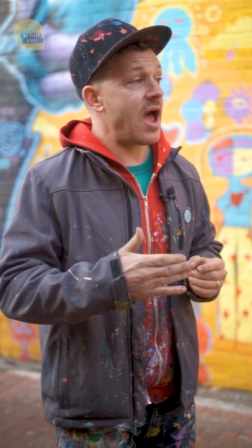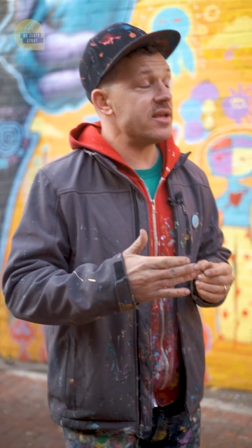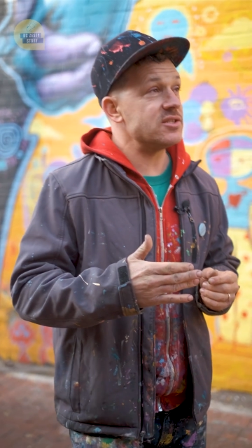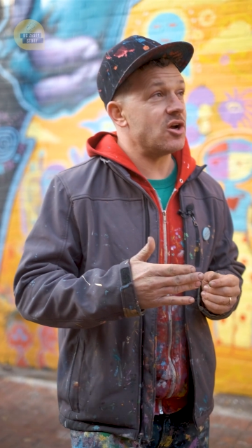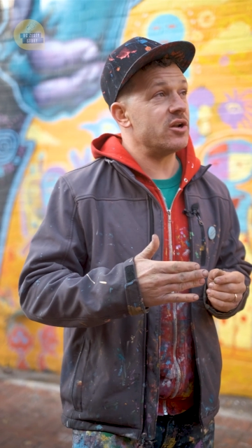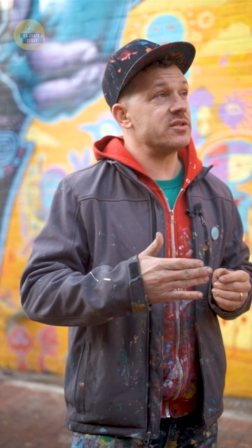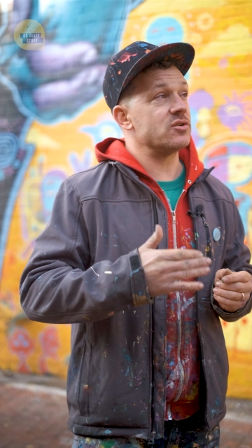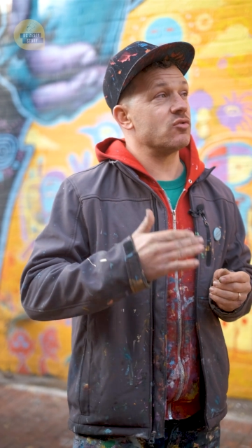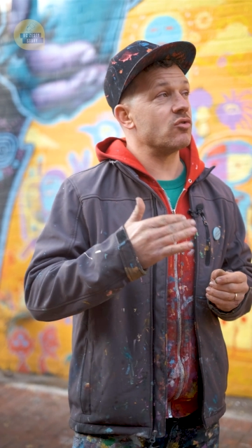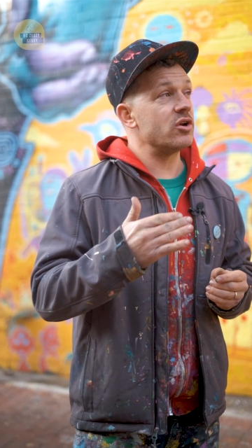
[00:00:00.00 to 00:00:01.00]
I started
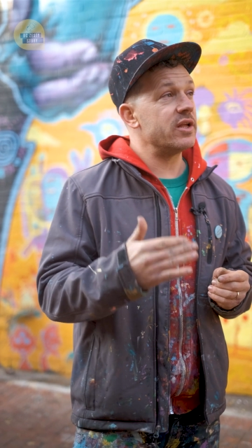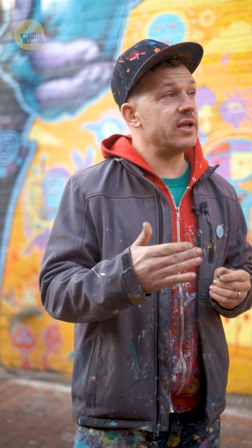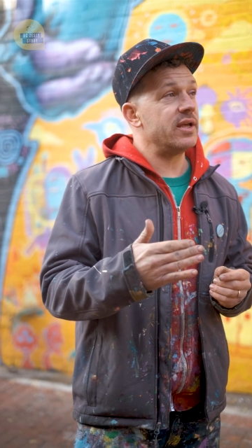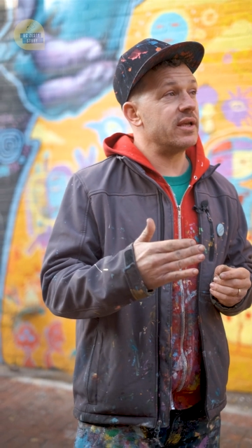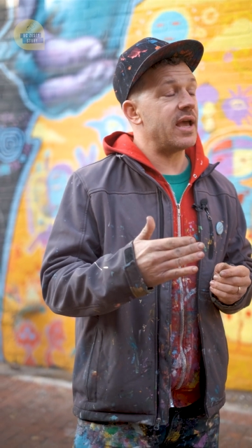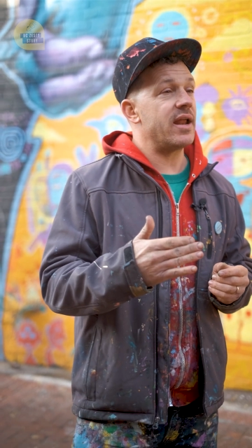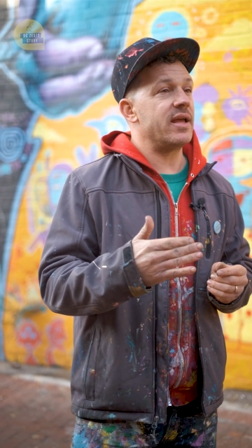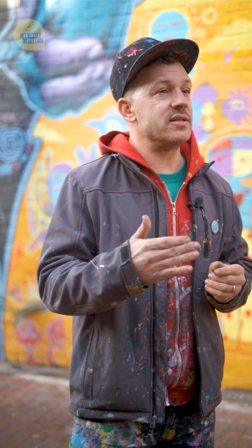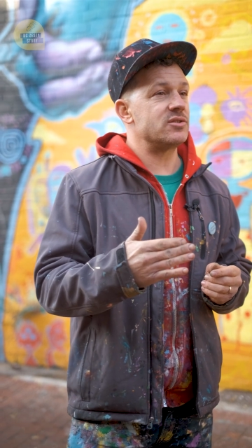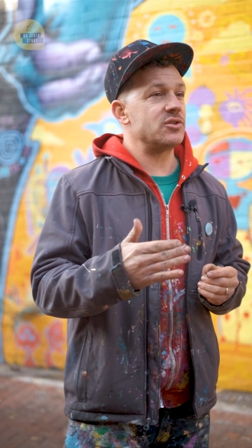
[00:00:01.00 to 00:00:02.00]
to really get
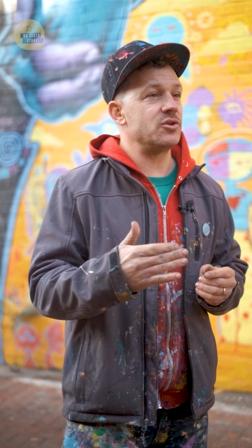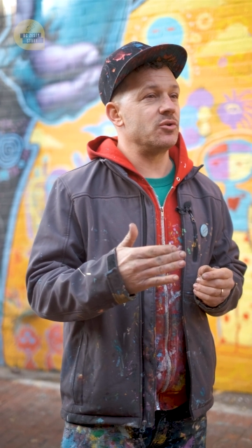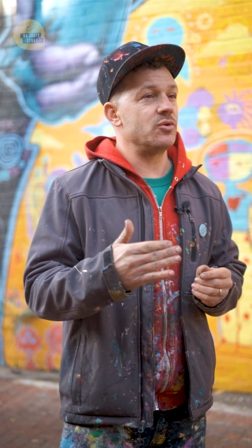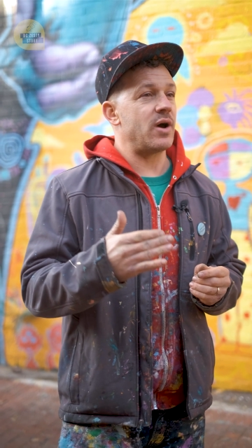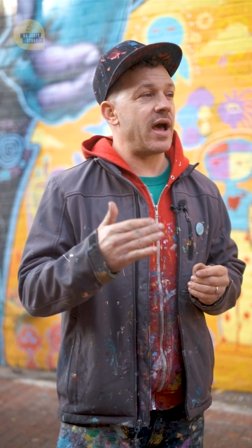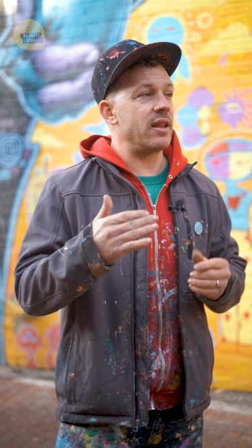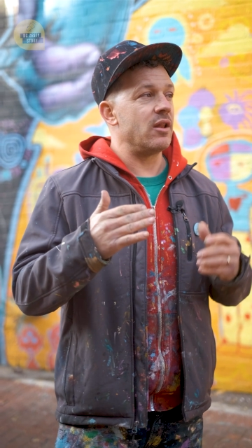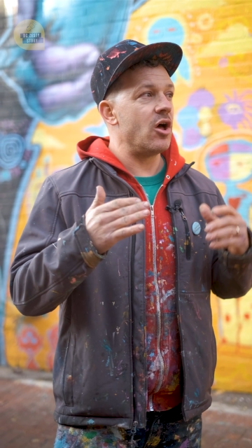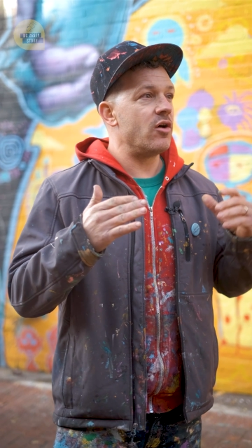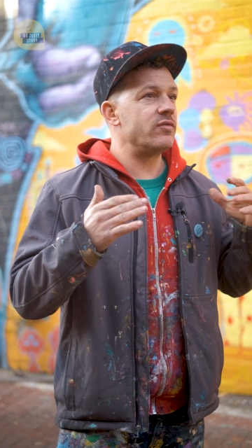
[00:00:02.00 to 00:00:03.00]
into, I
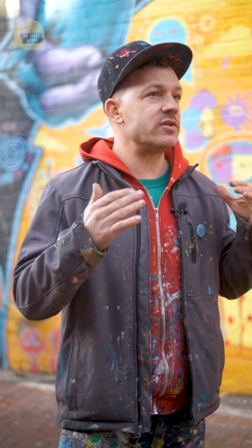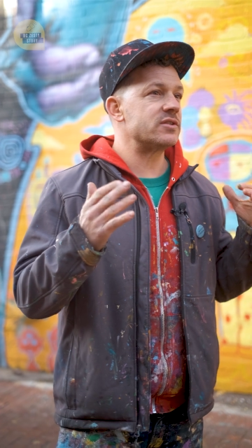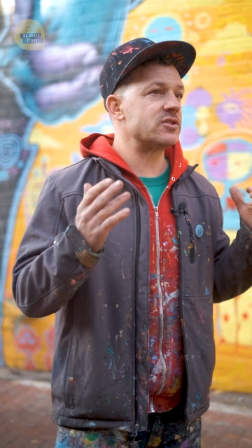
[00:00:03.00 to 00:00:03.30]
loved